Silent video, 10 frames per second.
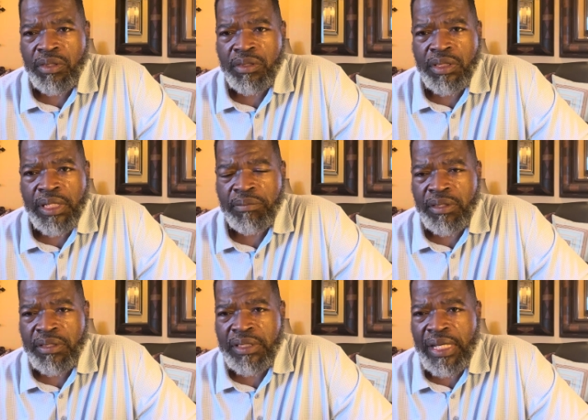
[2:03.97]
saying the
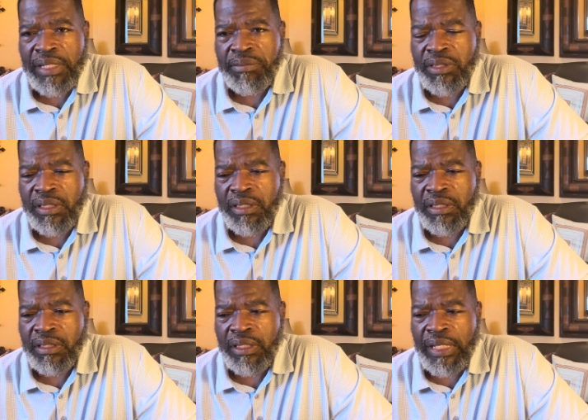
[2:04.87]
same
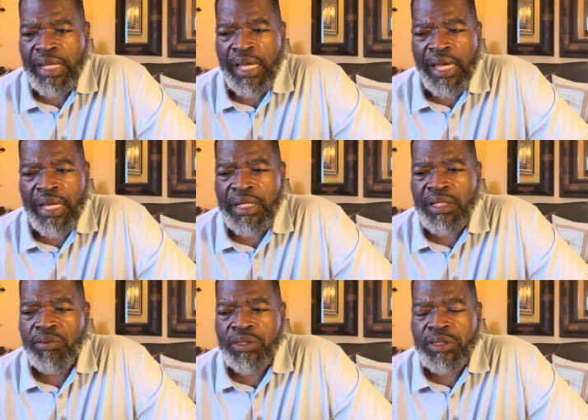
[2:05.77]
seed, and he
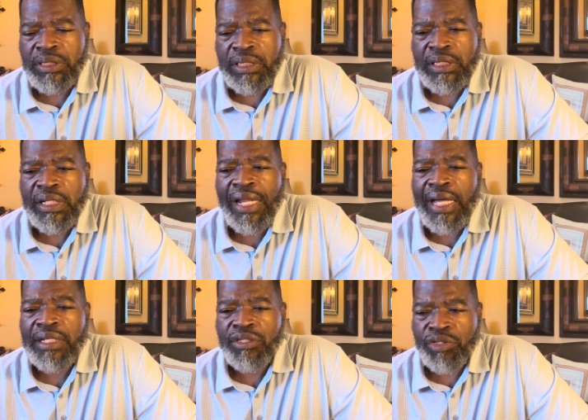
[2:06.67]
was he did
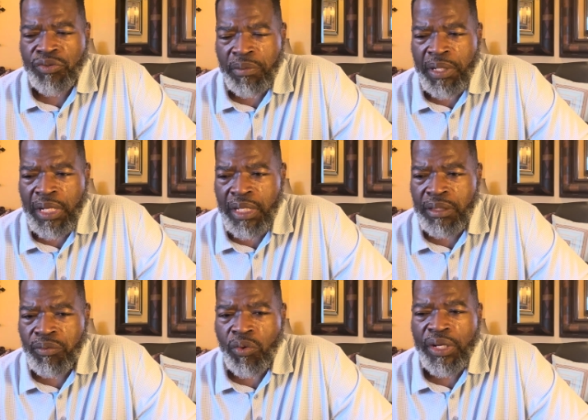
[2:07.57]
not discriminate.
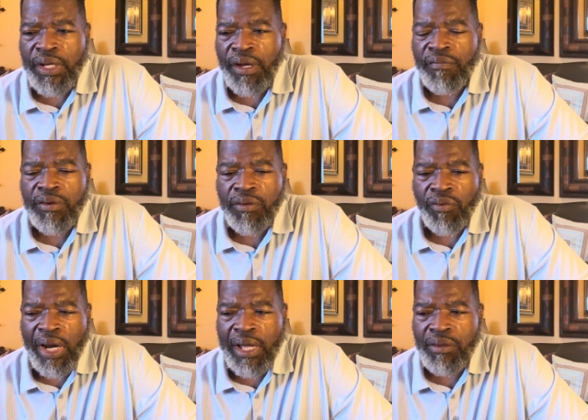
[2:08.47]
Whatever
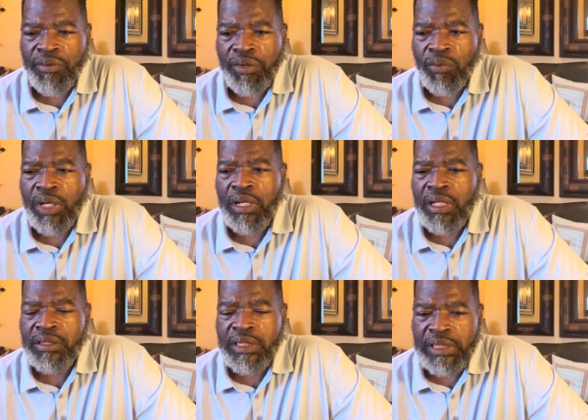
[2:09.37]
ground there
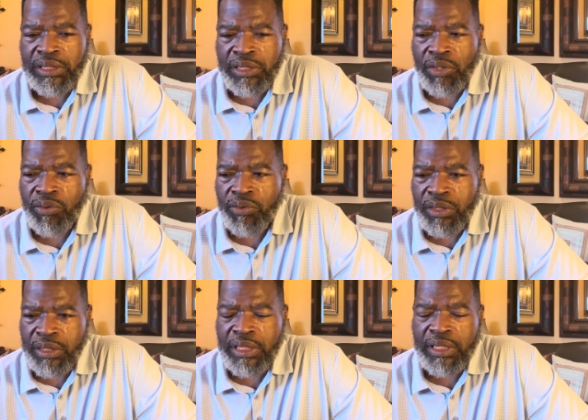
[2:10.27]
was, he sowed the
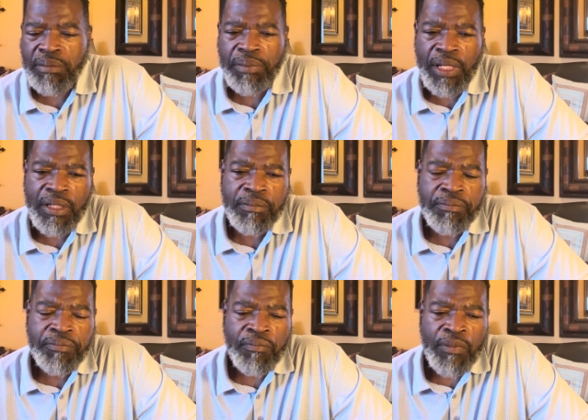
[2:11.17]
seed upon it.
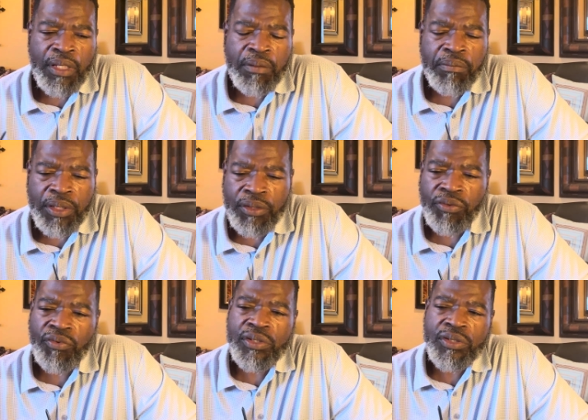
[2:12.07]
But the
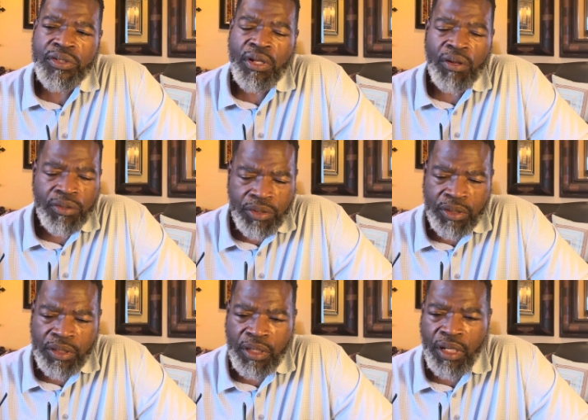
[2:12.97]
result
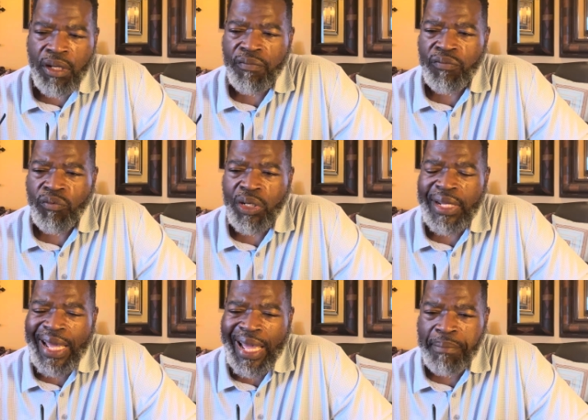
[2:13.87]
of what
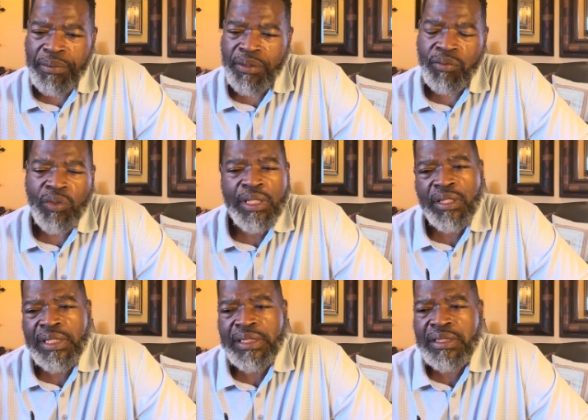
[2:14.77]
happened with
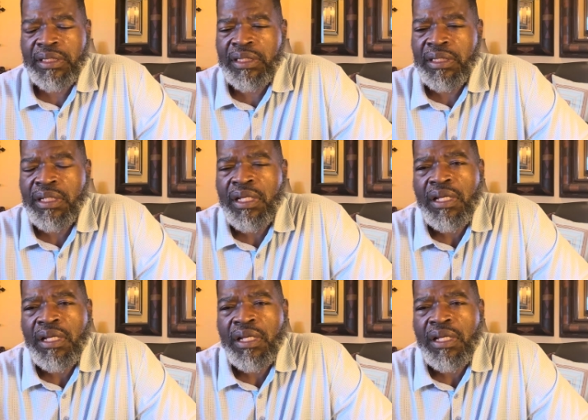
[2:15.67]
that seed